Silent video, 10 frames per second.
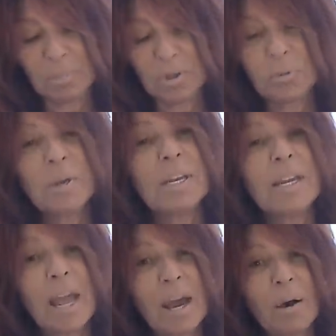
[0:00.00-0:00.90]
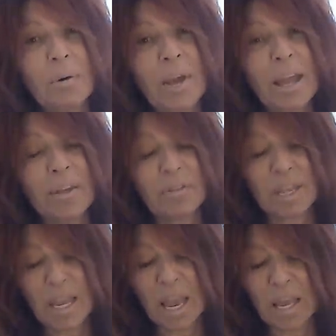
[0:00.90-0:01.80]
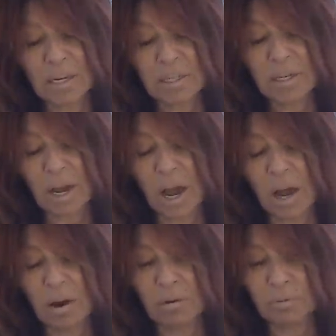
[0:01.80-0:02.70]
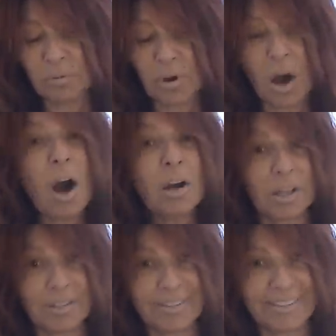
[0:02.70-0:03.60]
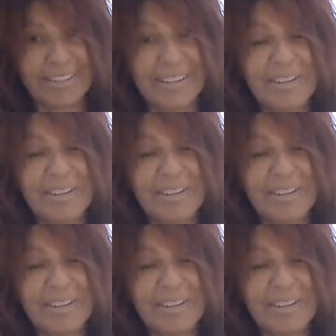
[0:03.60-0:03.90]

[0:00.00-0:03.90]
between now and the end of August,